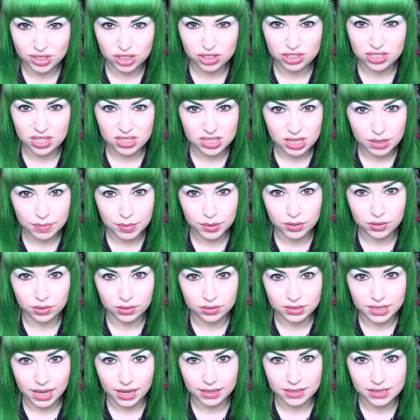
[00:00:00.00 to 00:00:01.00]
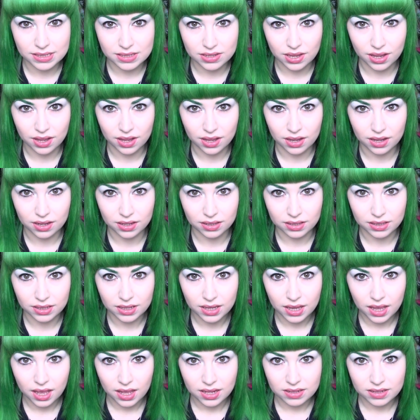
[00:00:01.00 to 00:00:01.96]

Just a typical daddy's girl.